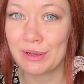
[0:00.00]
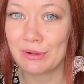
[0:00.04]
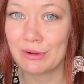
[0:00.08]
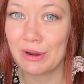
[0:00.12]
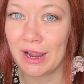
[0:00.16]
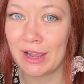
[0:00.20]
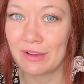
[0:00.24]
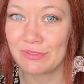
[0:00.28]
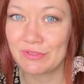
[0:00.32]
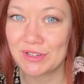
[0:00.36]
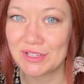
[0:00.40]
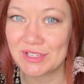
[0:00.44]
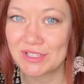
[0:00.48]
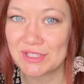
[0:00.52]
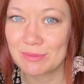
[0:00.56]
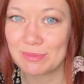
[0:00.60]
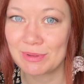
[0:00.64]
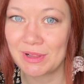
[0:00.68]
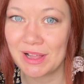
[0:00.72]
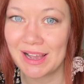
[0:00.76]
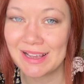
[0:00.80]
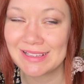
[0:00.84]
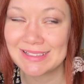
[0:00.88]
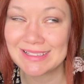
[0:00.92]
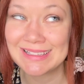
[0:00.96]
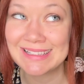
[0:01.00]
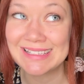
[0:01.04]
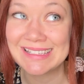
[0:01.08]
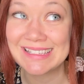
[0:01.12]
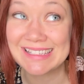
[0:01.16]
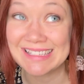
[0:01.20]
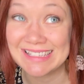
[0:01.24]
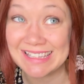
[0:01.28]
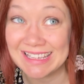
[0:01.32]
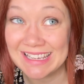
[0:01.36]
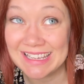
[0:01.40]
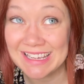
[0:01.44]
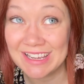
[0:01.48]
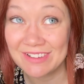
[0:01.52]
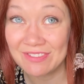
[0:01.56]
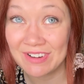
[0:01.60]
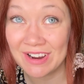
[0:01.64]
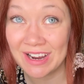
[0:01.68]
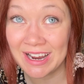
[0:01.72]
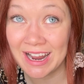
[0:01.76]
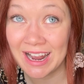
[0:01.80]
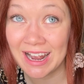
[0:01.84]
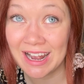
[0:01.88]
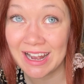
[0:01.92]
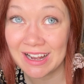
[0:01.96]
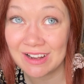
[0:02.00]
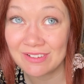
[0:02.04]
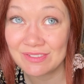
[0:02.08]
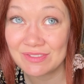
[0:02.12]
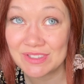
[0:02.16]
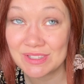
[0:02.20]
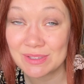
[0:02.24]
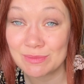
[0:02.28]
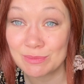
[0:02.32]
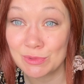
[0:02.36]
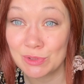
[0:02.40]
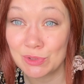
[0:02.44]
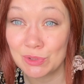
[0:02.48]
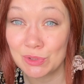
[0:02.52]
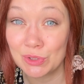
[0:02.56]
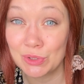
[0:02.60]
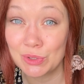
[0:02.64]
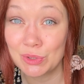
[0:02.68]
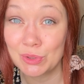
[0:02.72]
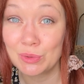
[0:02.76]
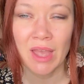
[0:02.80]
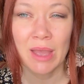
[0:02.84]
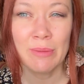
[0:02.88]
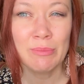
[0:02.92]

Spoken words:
crafting supplies and see if I have some glue.